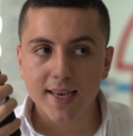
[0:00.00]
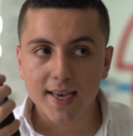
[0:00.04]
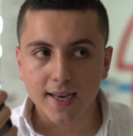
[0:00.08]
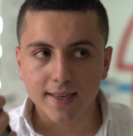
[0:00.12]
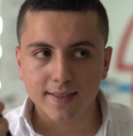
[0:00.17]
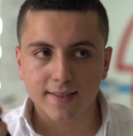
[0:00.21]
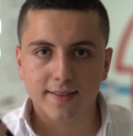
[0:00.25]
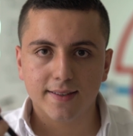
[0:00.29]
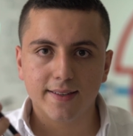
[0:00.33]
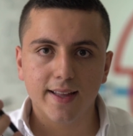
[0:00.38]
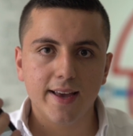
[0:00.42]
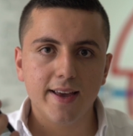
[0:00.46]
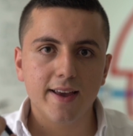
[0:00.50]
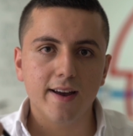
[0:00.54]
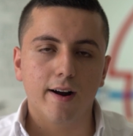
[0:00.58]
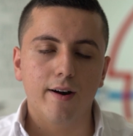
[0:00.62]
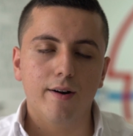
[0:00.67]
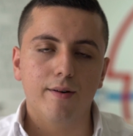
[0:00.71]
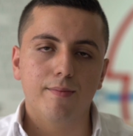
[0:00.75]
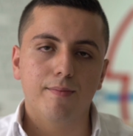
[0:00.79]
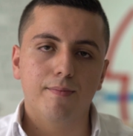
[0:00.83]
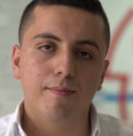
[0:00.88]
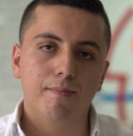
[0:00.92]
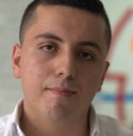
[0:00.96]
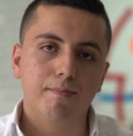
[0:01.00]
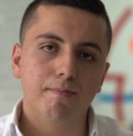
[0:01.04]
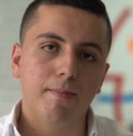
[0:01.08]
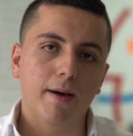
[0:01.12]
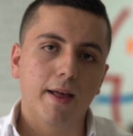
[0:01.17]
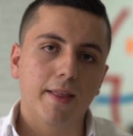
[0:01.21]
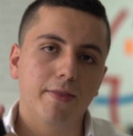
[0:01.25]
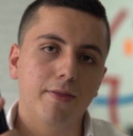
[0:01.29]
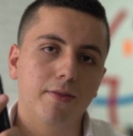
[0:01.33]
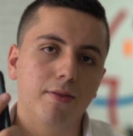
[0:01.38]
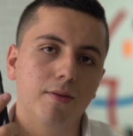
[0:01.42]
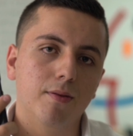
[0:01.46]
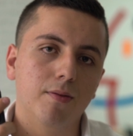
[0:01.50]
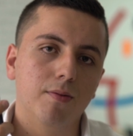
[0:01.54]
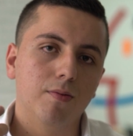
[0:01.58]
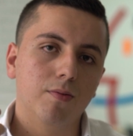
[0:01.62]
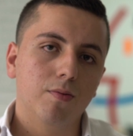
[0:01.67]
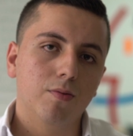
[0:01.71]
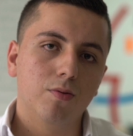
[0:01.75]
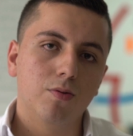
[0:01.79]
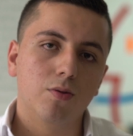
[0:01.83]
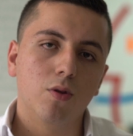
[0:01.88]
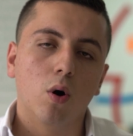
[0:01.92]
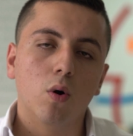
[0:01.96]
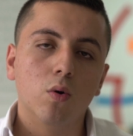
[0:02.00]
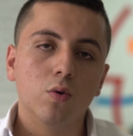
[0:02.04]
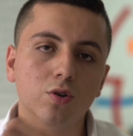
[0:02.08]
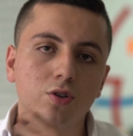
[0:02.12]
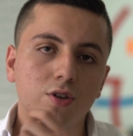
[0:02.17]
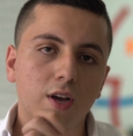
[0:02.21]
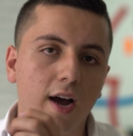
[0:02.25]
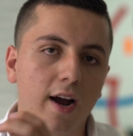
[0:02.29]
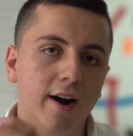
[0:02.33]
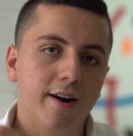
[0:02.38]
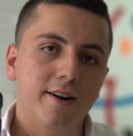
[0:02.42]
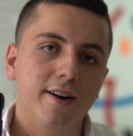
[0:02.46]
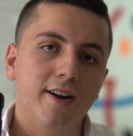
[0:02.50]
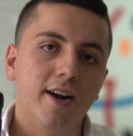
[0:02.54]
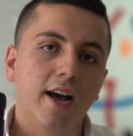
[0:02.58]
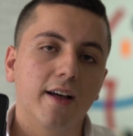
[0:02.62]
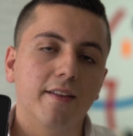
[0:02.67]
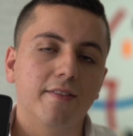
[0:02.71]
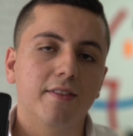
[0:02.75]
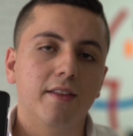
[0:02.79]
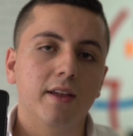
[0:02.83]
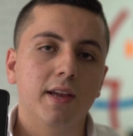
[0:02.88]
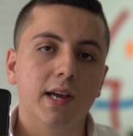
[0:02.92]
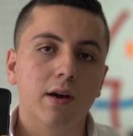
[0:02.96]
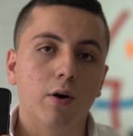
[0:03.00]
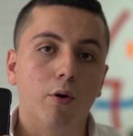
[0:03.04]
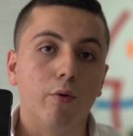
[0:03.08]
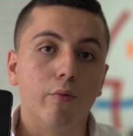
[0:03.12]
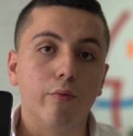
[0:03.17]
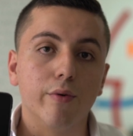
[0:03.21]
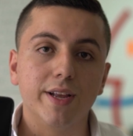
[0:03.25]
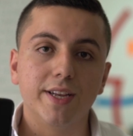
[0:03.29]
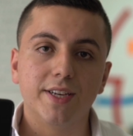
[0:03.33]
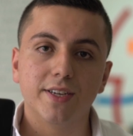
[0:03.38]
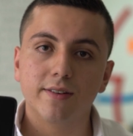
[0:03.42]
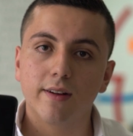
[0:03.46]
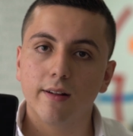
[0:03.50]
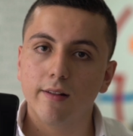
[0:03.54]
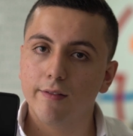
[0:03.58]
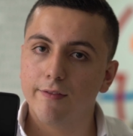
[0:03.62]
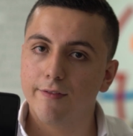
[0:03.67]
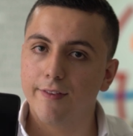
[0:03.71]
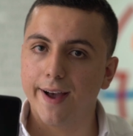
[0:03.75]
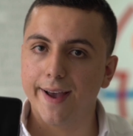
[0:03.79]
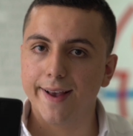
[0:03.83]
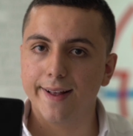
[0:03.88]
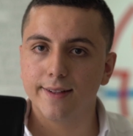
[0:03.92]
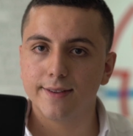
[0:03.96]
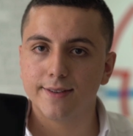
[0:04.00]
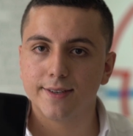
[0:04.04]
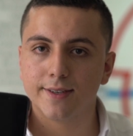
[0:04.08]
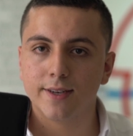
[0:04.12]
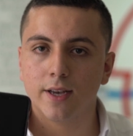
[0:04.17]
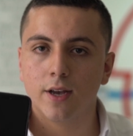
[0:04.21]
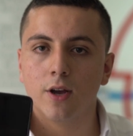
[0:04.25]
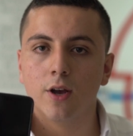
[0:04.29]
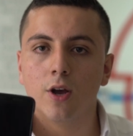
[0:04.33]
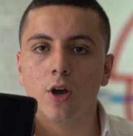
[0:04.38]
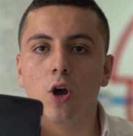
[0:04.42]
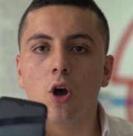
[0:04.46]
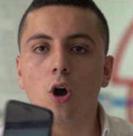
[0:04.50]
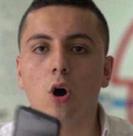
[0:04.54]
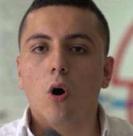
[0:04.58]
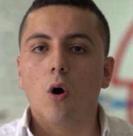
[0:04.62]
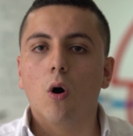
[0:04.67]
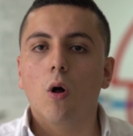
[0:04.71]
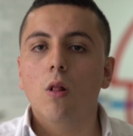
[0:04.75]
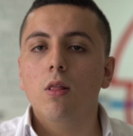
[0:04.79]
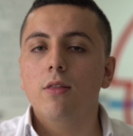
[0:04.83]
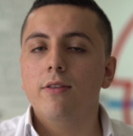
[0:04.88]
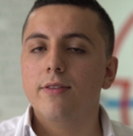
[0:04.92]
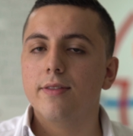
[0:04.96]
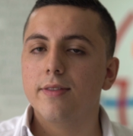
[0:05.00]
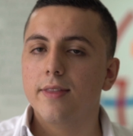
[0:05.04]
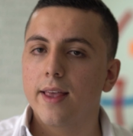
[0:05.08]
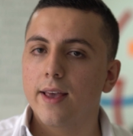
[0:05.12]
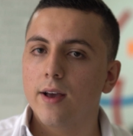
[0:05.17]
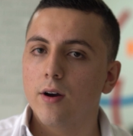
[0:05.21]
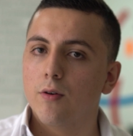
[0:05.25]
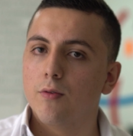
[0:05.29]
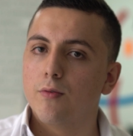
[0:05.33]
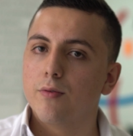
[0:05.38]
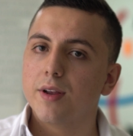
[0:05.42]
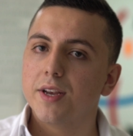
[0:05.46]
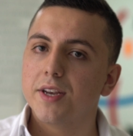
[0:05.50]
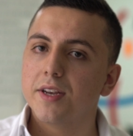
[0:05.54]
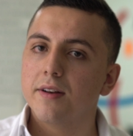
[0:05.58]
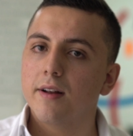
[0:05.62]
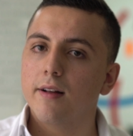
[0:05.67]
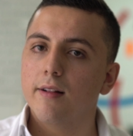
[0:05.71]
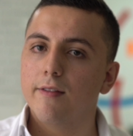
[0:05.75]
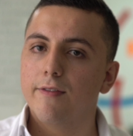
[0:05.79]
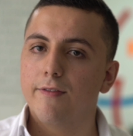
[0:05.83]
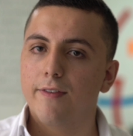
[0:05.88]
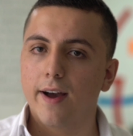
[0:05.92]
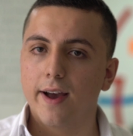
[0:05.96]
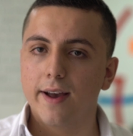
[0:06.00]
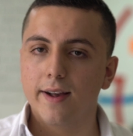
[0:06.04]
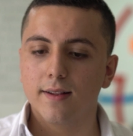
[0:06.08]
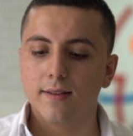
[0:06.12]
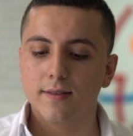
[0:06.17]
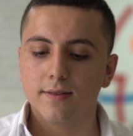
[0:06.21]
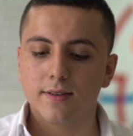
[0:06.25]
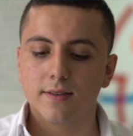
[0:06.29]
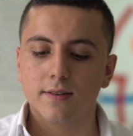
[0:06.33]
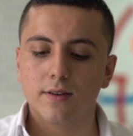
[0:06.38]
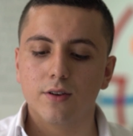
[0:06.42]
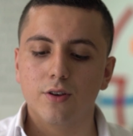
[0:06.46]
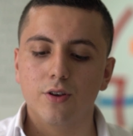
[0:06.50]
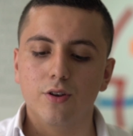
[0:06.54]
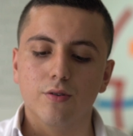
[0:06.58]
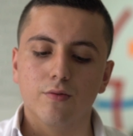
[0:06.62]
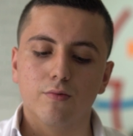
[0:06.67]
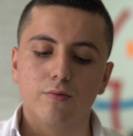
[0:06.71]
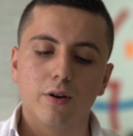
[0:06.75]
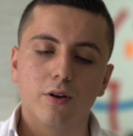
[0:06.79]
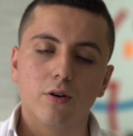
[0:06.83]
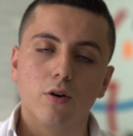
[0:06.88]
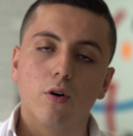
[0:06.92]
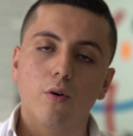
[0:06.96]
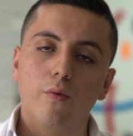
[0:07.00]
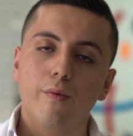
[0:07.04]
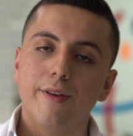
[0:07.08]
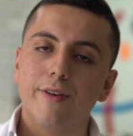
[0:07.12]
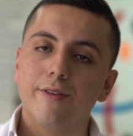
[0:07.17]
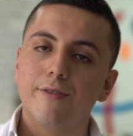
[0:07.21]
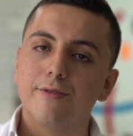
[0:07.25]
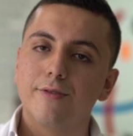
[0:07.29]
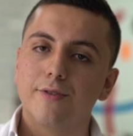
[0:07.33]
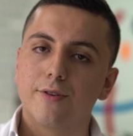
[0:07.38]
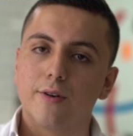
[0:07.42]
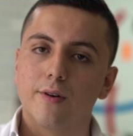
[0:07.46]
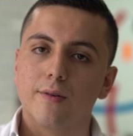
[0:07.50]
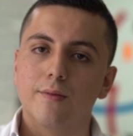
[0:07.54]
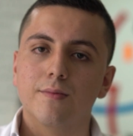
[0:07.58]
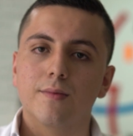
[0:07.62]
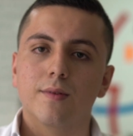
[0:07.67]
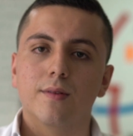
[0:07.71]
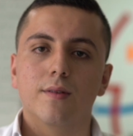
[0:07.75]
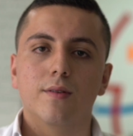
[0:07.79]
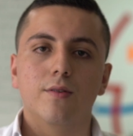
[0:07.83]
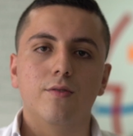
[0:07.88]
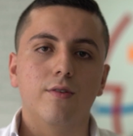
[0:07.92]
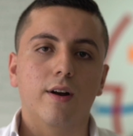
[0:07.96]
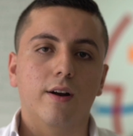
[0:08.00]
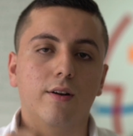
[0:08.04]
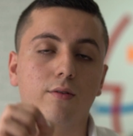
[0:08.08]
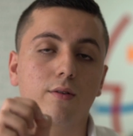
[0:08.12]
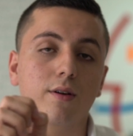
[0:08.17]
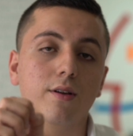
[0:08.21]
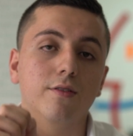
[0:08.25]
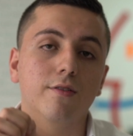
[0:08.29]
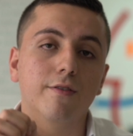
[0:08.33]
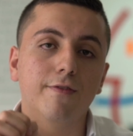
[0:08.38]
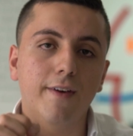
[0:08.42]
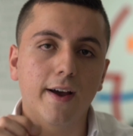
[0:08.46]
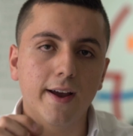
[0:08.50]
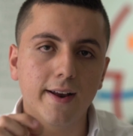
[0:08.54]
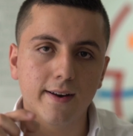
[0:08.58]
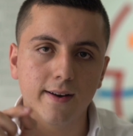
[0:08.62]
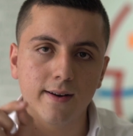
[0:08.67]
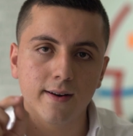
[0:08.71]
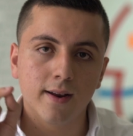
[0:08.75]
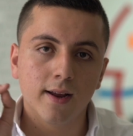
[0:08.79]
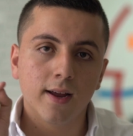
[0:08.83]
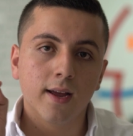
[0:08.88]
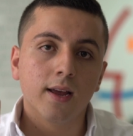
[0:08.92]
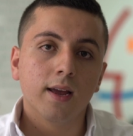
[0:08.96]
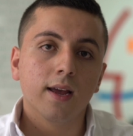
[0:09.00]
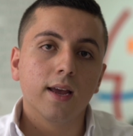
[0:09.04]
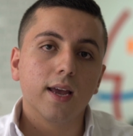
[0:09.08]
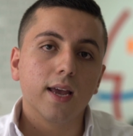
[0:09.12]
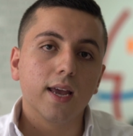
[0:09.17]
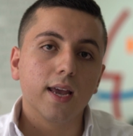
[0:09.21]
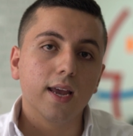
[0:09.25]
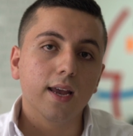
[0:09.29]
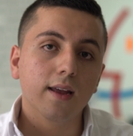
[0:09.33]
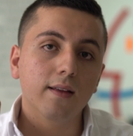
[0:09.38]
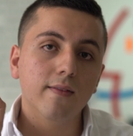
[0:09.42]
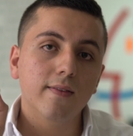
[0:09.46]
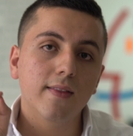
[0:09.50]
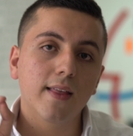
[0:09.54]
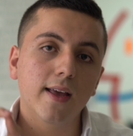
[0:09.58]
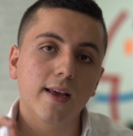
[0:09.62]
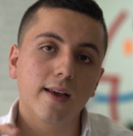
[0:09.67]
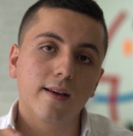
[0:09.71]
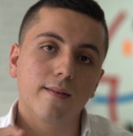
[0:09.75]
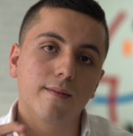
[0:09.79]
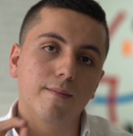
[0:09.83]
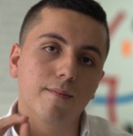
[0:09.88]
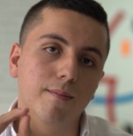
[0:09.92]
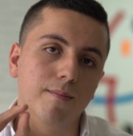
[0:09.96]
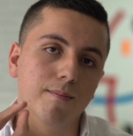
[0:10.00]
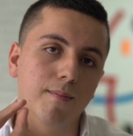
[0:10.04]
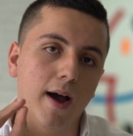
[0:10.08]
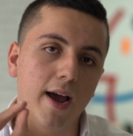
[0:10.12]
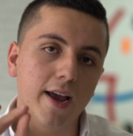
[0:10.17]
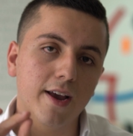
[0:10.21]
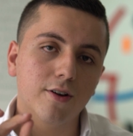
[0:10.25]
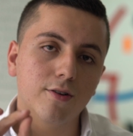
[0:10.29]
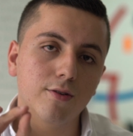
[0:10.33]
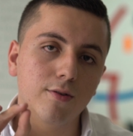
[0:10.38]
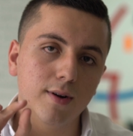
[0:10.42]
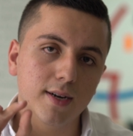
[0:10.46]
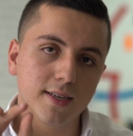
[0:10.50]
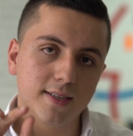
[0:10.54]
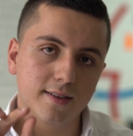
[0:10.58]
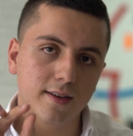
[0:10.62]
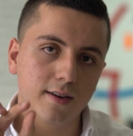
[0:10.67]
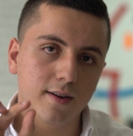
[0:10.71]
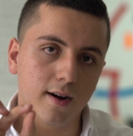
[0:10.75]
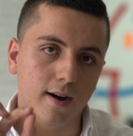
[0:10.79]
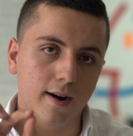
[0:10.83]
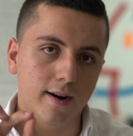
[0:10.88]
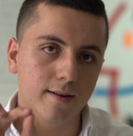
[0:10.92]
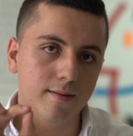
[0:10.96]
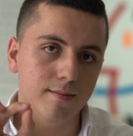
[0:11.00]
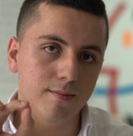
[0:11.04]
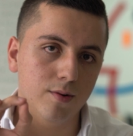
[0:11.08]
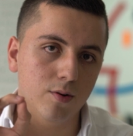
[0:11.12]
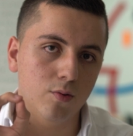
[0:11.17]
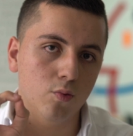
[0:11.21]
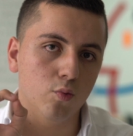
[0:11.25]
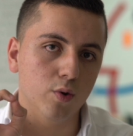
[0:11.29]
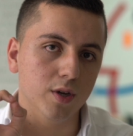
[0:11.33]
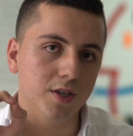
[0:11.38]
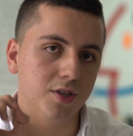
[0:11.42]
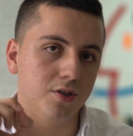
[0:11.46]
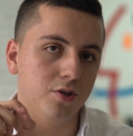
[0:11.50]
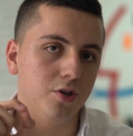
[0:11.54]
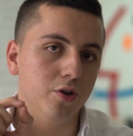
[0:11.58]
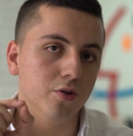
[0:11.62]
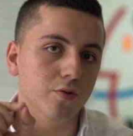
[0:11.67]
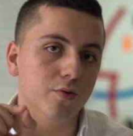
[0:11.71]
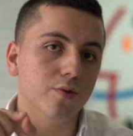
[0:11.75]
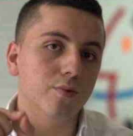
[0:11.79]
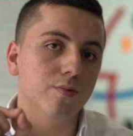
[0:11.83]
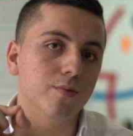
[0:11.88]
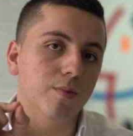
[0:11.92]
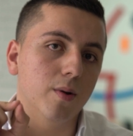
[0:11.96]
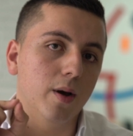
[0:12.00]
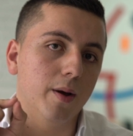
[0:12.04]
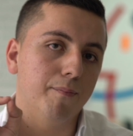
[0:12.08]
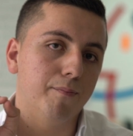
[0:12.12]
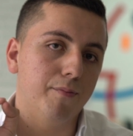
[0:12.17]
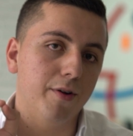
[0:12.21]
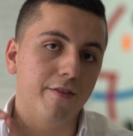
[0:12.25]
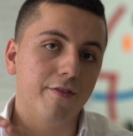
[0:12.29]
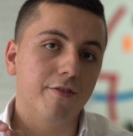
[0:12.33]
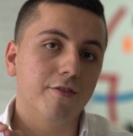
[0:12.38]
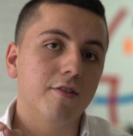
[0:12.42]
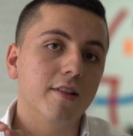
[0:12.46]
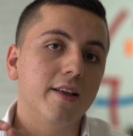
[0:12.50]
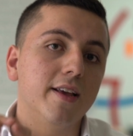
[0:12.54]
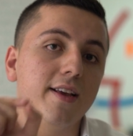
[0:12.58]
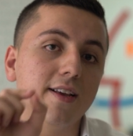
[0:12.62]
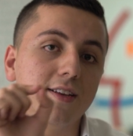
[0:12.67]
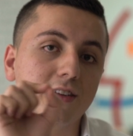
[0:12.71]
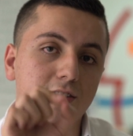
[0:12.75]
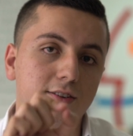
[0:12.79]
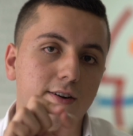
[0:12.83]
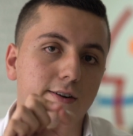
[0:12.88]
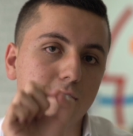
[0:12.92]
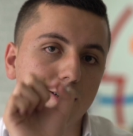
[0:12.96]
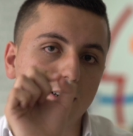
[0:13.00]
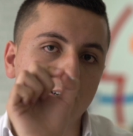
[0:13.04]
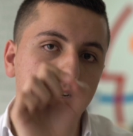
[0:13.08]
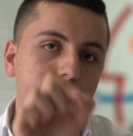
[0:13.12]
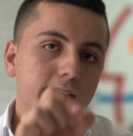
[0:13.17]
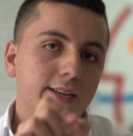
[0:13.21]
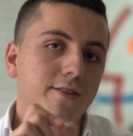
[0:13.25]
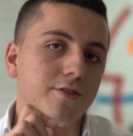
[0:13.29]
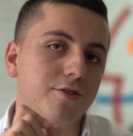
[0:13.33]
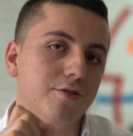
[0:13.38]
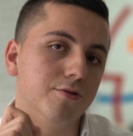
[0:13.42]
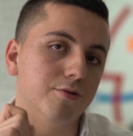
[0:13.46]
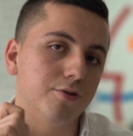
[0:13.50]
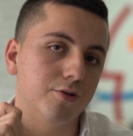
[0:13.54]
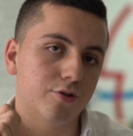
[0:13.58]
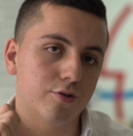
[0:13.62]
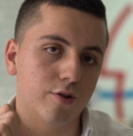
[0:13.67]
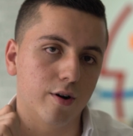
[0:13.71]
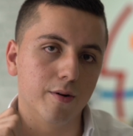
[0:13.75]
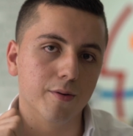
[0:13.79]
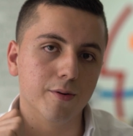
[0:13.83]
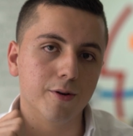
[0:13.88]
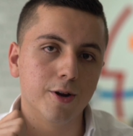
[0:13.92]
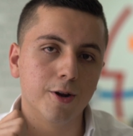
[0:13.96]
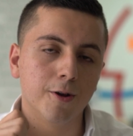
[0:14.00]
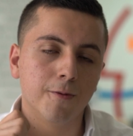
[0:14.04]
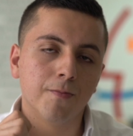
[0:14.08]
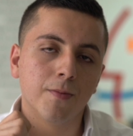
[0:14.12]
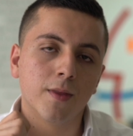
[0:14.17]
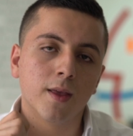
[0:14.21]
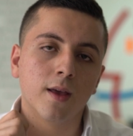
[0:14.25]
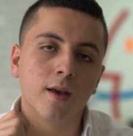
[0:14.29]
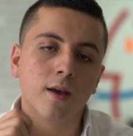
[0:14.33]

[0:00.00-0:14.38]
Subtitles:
Yes, they are, but those are not the original files. All the original files you record with your drone, you are going to find them in the micro SD card which you previously inserted in your drone.